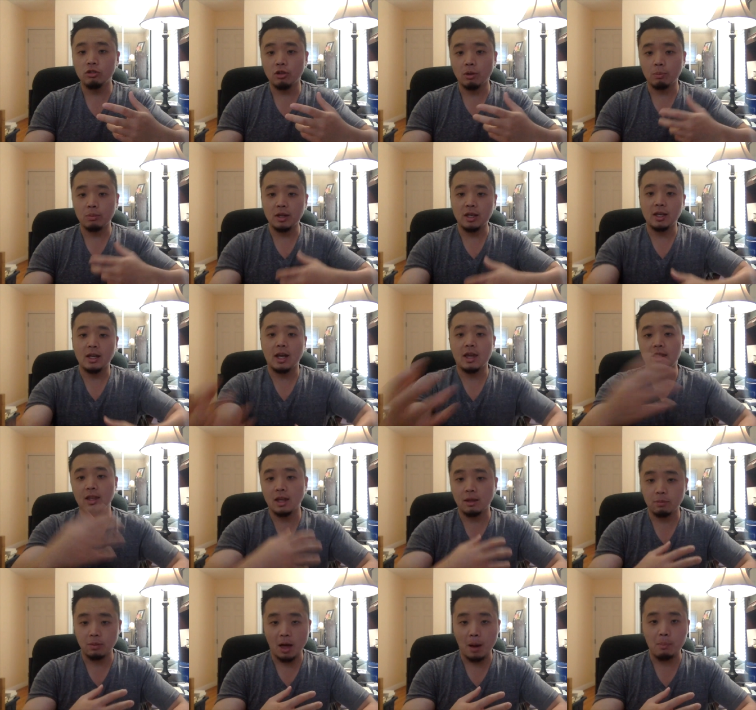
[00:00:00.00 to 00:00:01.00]
something, and
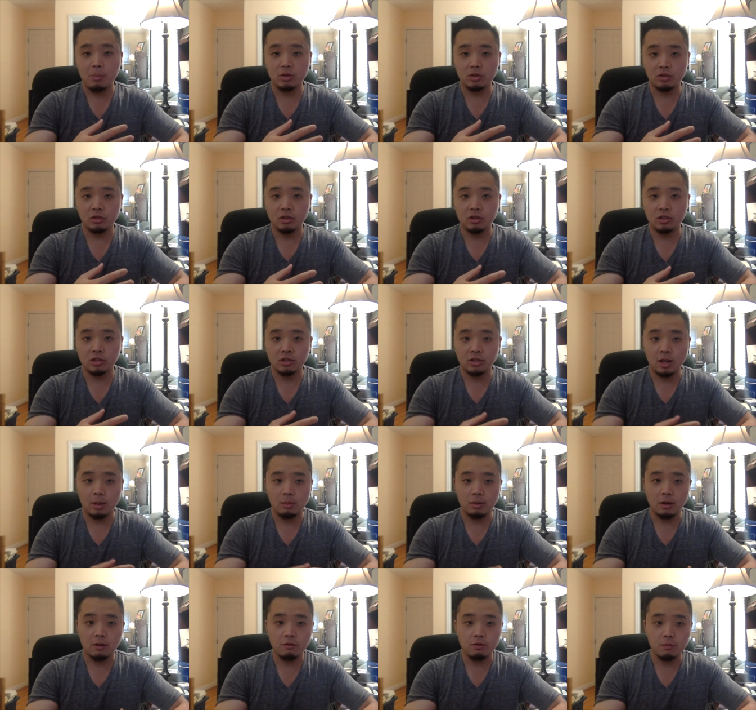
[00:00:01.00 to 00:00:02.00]
that person does the same
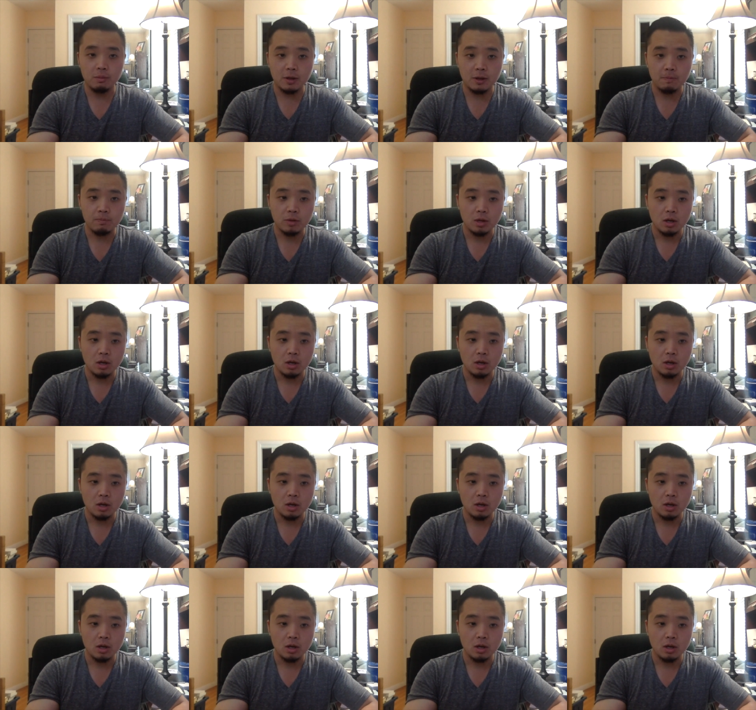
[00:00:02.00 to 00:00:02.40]
thing for me.